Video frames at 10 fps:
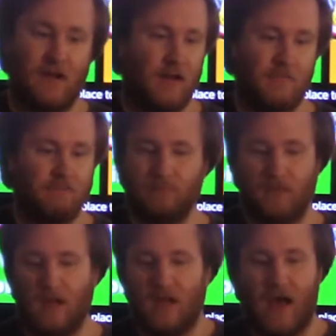I
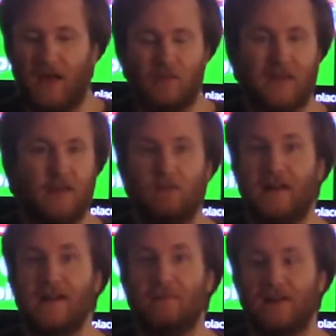don't care what
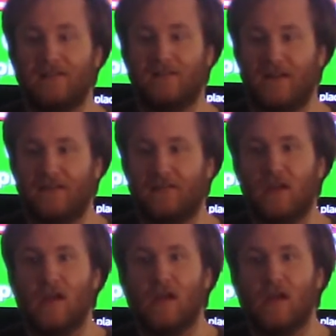anybody says.